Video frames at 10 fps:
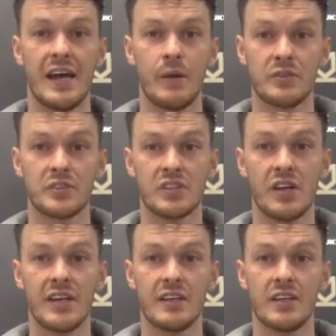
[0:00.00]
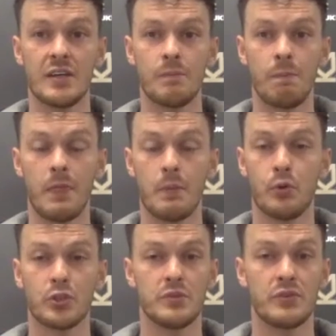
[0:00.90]
And we've started the
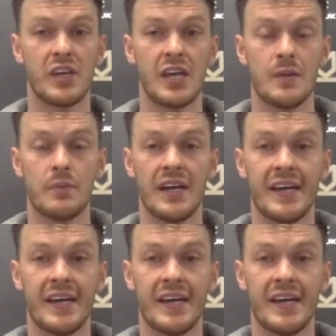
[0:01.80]
Portsmouth game